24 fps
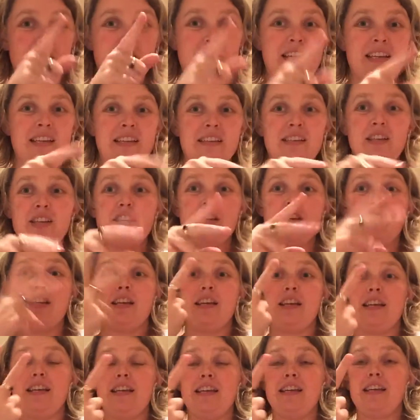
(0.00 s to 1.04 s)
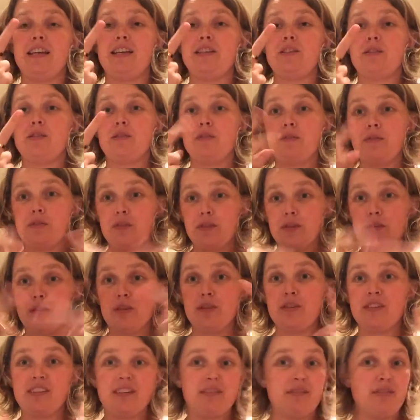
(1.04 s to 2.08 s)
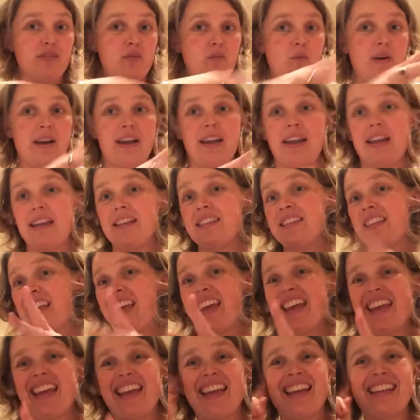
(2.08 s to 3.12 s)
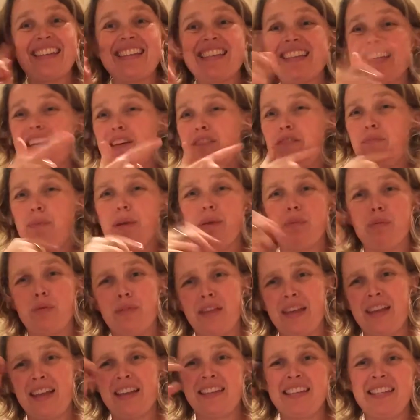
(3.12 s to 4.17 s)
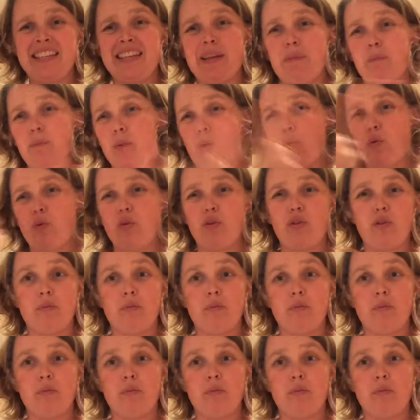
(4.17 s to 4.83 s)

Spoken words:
you're in sort of two different ways, and deaf people, they understand both.